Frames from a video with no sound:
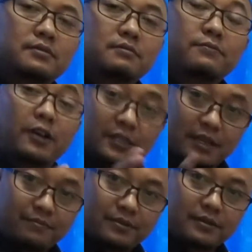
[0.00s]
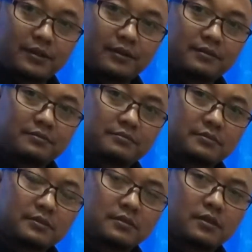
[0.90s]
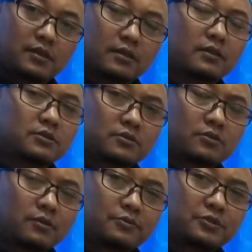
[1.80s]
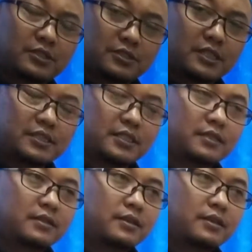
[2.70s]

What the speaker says: for example, in Scopus search engine,